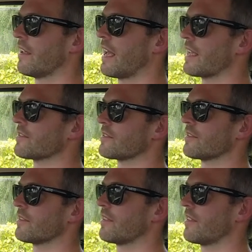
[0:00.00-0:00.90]
as
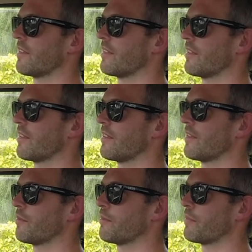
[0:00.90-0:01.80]

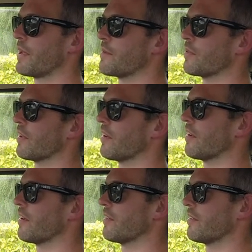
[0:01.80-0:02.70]
people
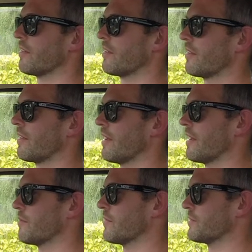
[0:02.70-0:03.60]
are
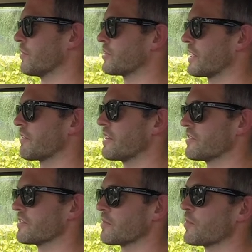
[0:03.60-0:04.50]
um, sort of
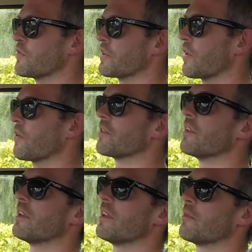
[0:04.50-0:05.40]
generations are moving on,
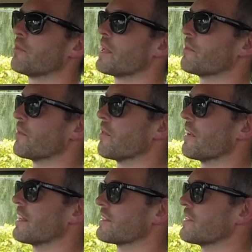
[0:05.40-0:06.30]
people are
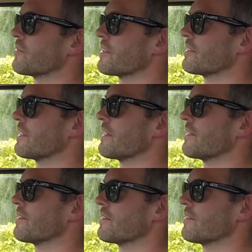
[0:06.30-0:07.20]
less interested
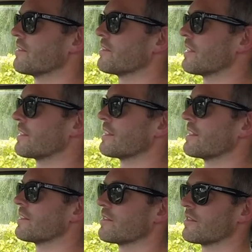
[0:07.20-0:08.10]
in
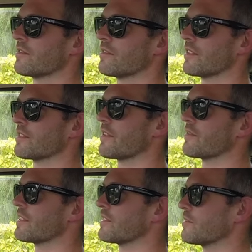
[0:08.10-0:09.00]
60s and
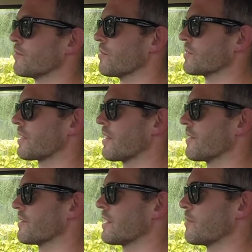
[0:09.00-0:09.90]
70s sports
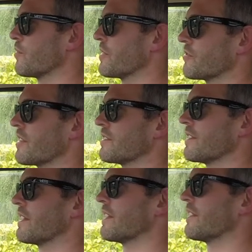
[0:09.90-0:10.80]
cars. They're more
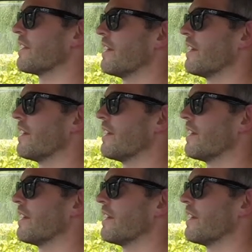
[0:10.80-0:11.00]
interested in